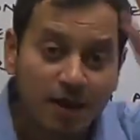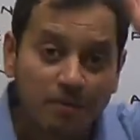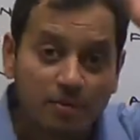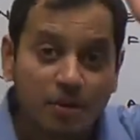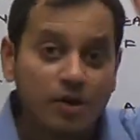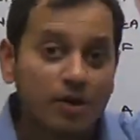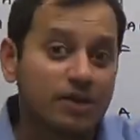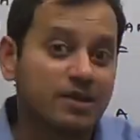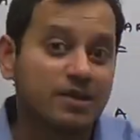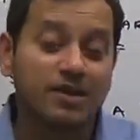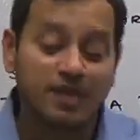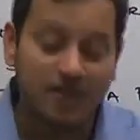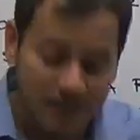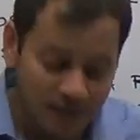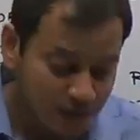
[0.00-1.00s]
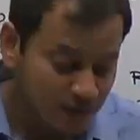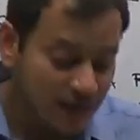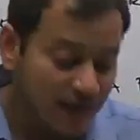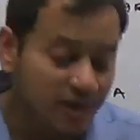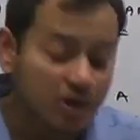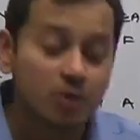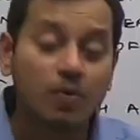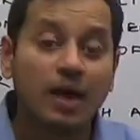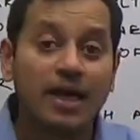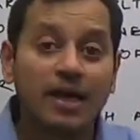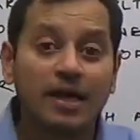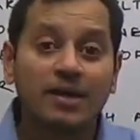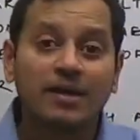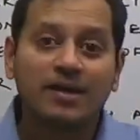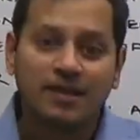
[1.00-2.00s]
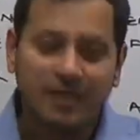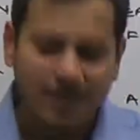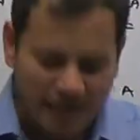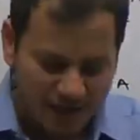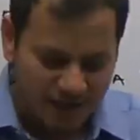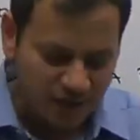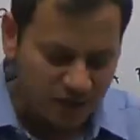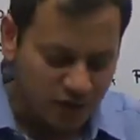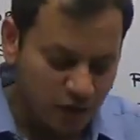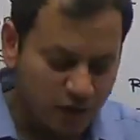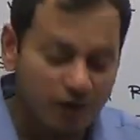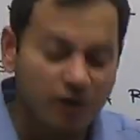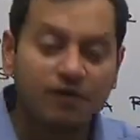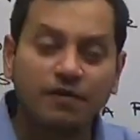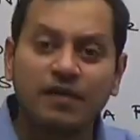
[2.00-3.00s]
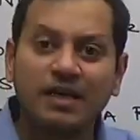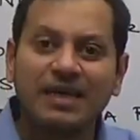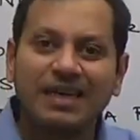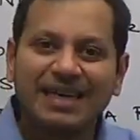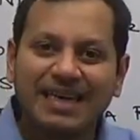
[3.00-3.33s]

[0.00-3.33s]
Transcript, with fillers: Because see, there's, that is why Indian geography